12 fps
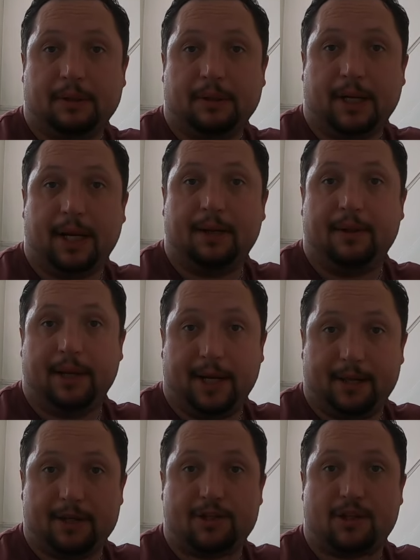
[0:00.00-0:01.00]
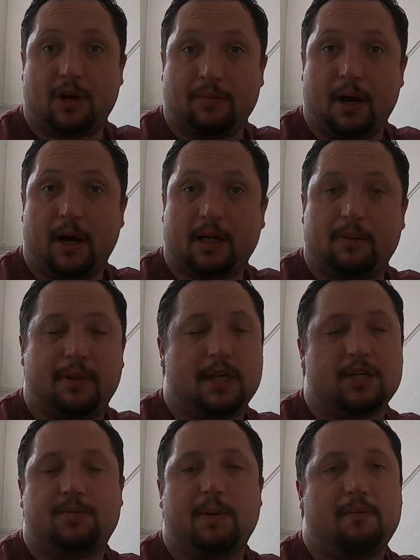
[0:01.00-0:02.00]
in in the stock market, but they've
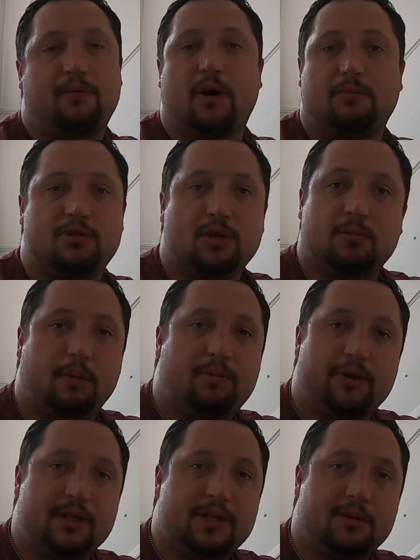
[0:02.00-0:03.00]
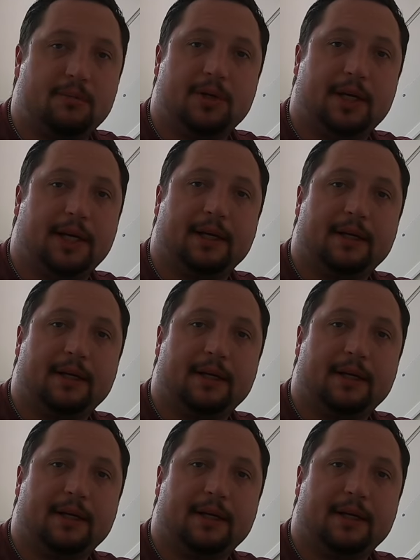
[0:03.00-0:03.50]
just been propped up with printed money.